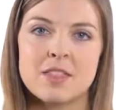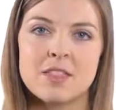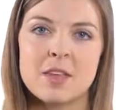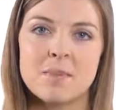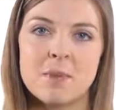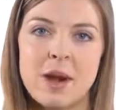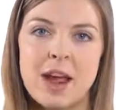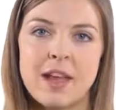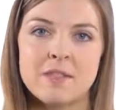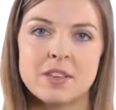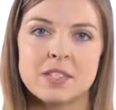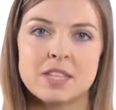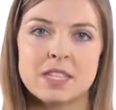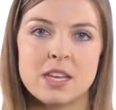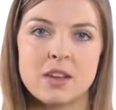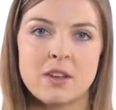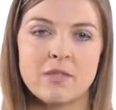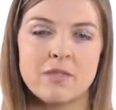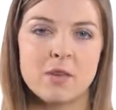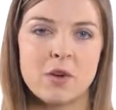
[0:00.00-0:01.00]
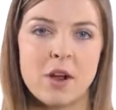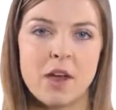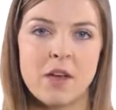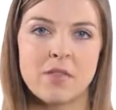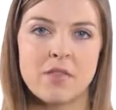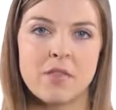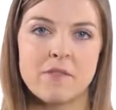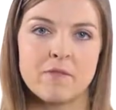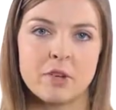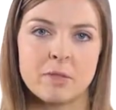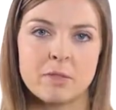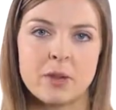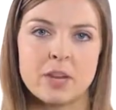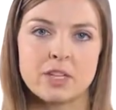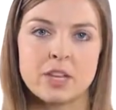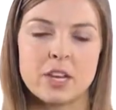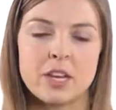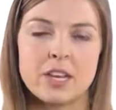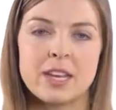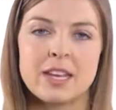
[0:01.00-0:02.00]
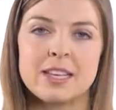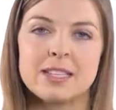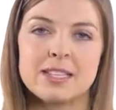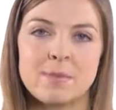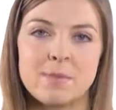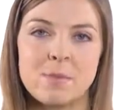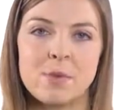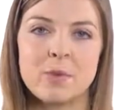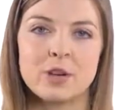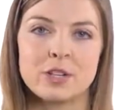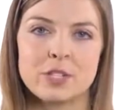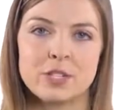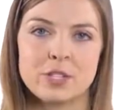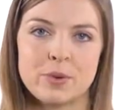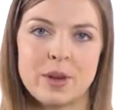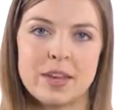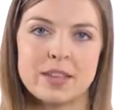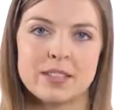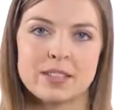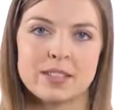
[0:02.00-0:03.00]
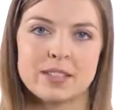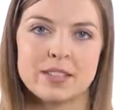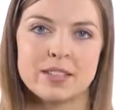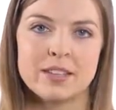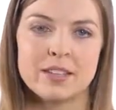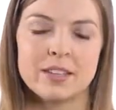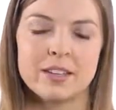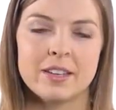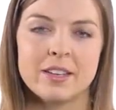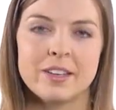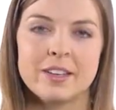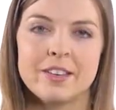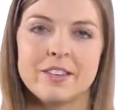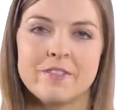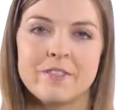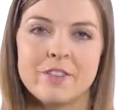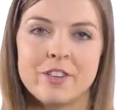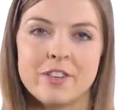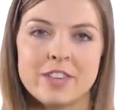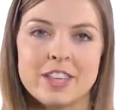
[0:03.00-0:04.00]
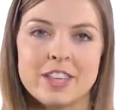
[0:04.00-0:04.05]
the privacy of your health information is important to us. For